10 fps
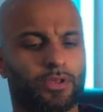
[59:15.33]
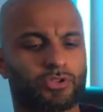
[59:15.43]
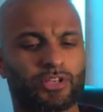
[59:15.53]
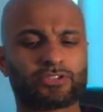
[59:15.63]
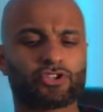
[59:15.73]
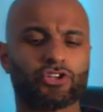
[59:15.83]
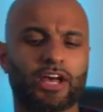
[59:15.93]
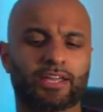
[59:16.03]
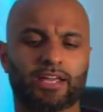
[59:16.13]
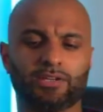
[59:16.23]
So that's the
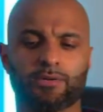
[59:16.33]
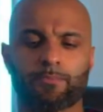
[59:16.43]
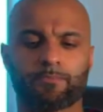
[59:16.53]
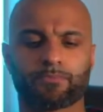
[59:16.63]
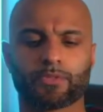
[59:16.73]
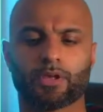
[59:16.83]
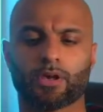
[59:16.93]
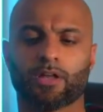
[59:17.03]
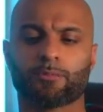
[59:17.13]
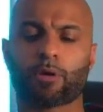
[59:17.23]
United Kingdom.
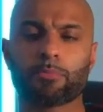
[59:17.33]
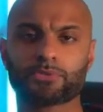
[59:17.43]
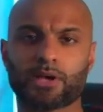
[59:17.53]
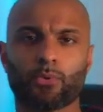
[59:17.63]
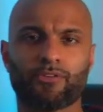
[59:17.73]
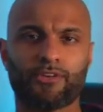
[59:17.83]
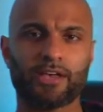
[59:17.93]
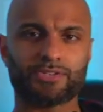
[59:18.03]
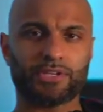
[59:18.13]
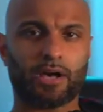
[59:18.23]
Problems that we're
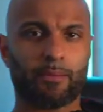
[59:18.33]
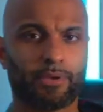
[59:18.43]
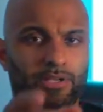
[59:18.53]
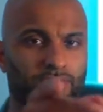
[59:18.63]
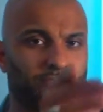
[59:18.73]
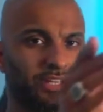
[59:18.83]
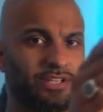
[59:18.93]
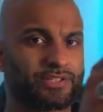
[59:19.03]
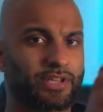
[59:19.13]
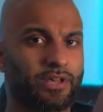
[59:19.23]
facing are because of
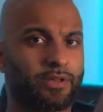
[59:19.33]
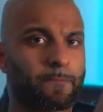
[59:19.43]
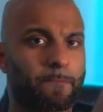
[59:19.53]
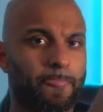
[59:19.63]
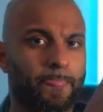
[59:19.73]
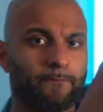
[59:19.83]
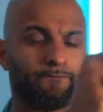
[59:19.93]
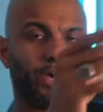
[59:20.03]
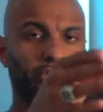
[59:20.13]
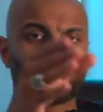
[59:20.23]
these
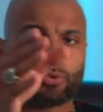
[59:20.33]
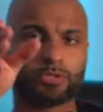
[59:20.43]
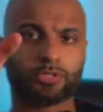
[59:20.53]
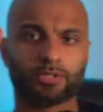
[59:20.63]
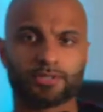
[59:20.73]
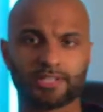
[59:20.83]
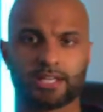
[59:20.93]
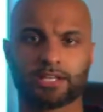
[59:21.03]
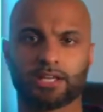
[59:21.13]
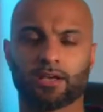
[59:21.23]
virtual
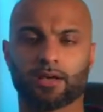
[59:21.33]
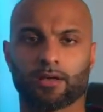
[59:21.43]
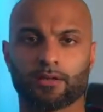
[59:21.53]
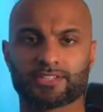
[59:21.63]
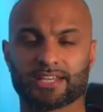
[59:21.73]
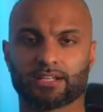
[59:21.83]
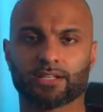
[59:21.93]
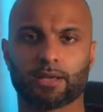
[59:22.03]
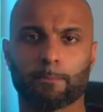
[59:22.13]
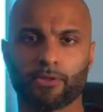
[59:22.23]
signaling
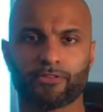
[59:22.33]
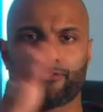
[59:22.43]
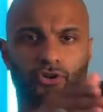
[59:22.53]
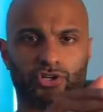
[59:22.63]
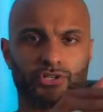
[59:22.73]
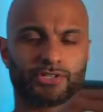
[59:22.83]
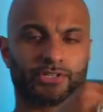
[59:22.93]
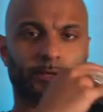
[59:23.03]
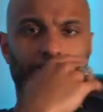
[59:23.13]
motherfuckers